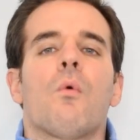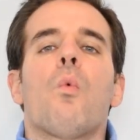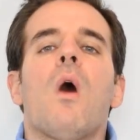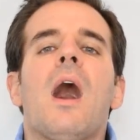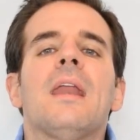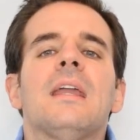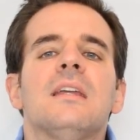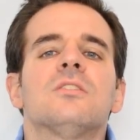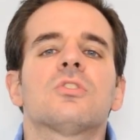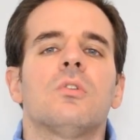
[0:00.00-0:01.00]
What
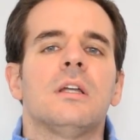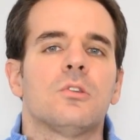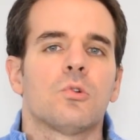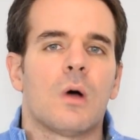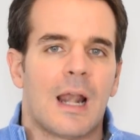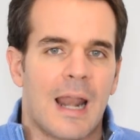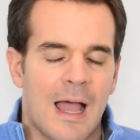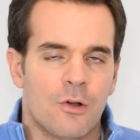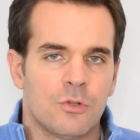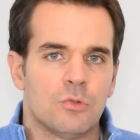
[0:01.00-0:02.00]
is going to
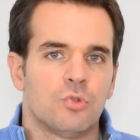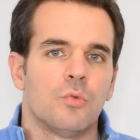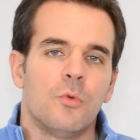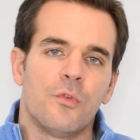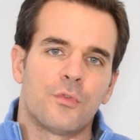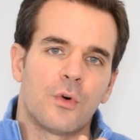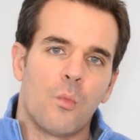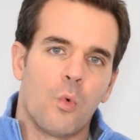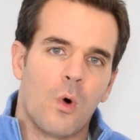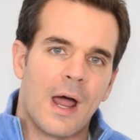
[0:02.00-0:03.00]
allow you to move
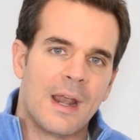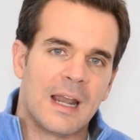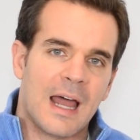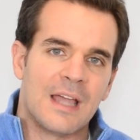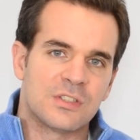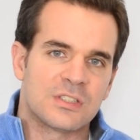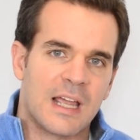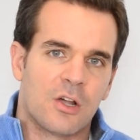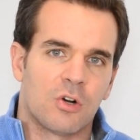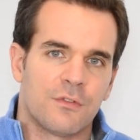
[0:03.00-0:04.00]
from one life
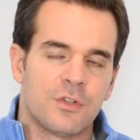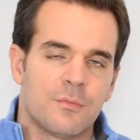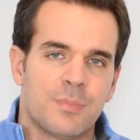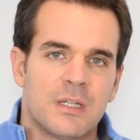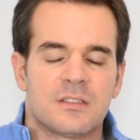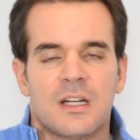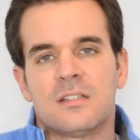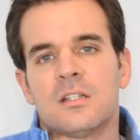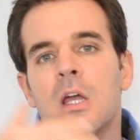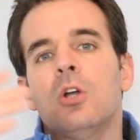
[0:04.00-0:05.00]
cycle of your business